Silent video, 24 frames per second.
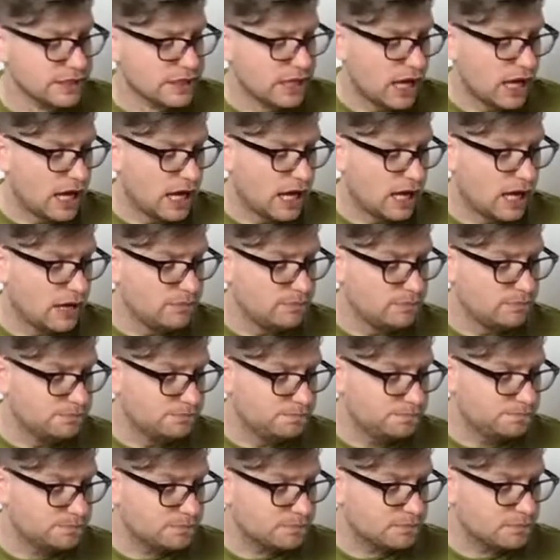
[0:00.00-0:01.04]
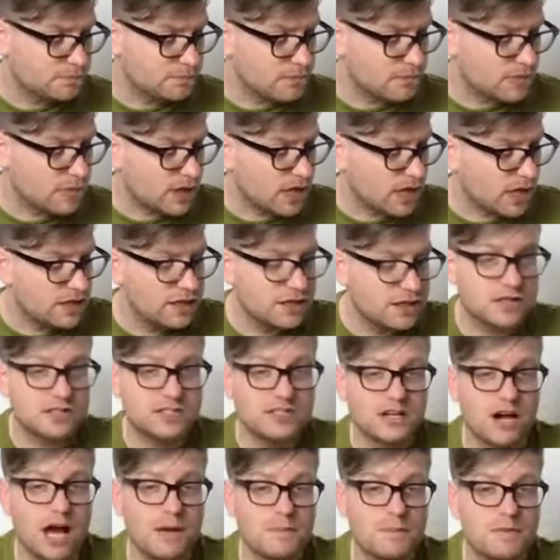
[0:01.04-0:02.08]
the
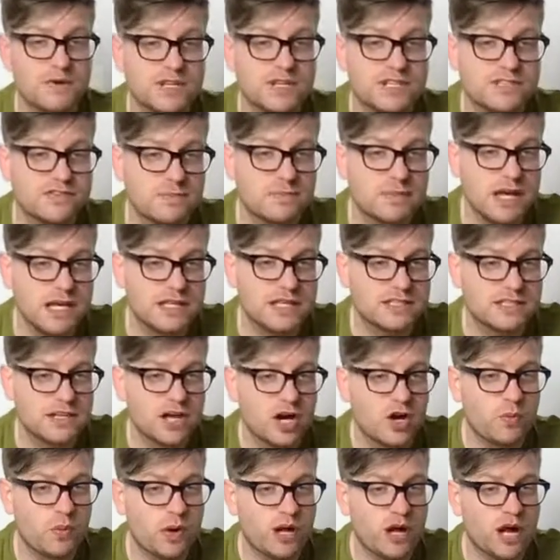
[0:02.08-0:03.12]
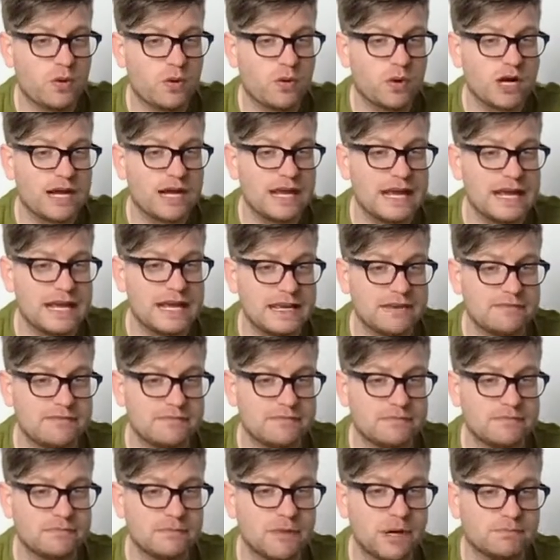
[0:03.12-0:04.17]
timer is for me to know when I want to leave,
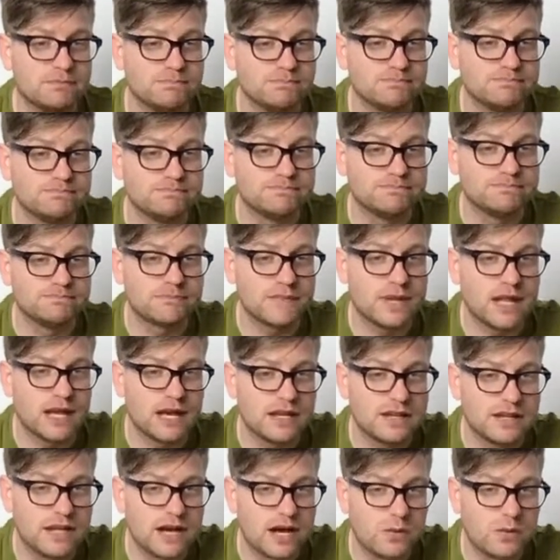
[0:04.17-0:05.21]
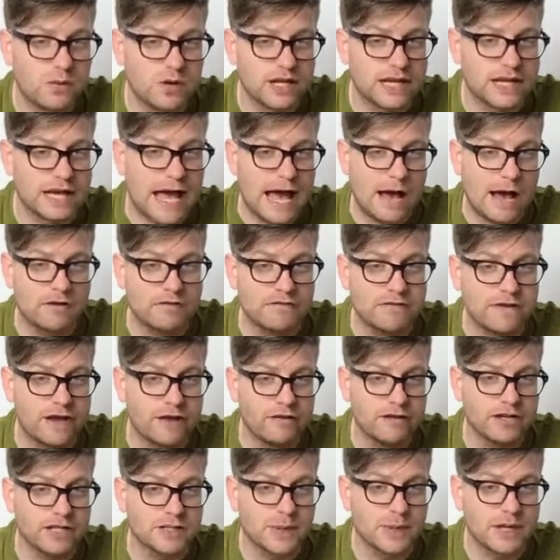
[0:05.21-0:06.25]
Mum. I want to get out of here
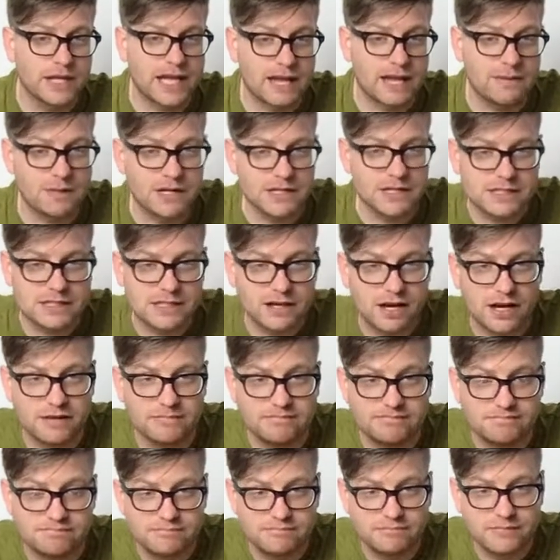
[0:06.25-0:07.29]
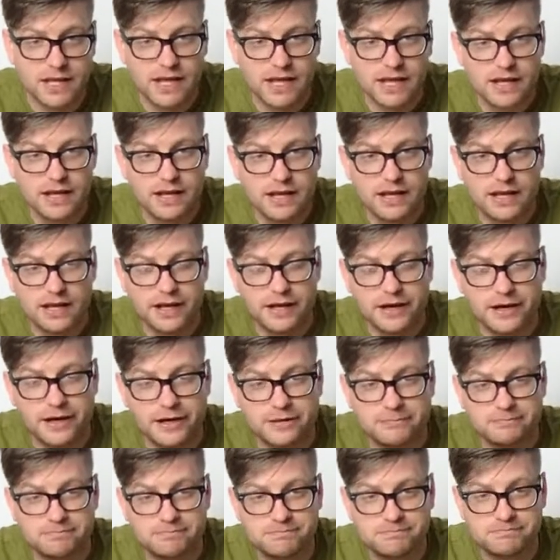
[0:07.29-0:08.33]
in 28 minutes time,
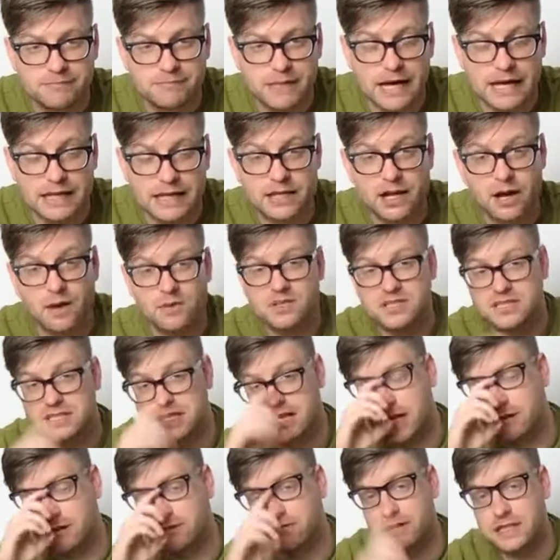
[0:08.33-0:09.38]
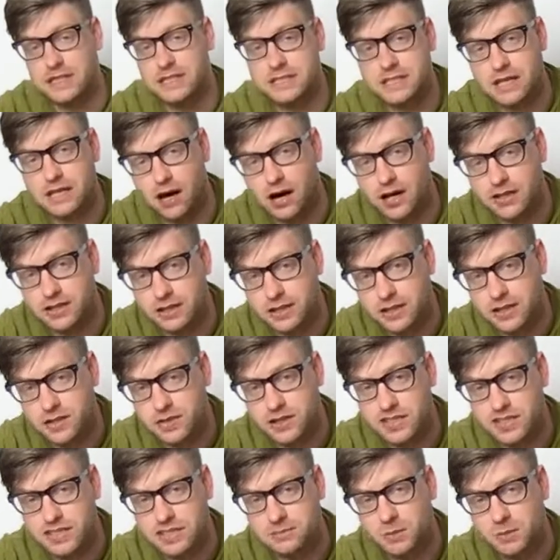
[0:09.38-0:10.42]
and go and sit in a friend's garden and
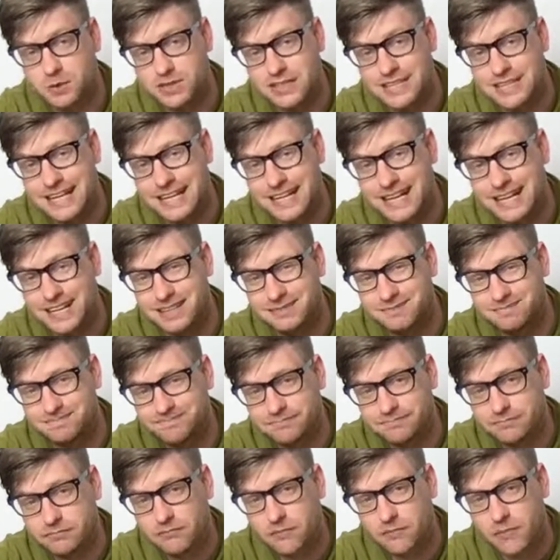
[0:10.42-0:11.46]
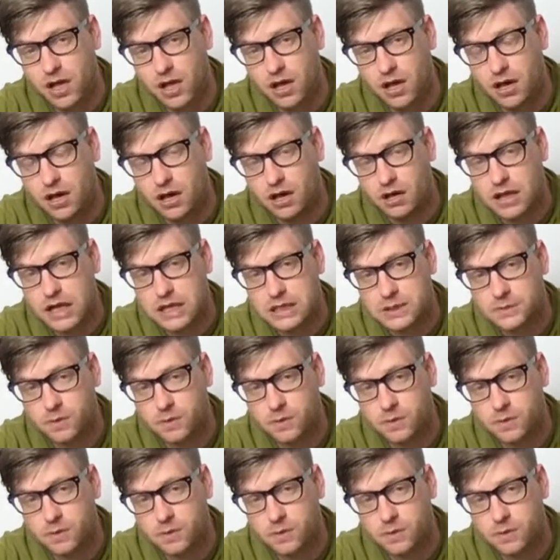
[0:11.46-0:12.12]
drink some more tequila. That's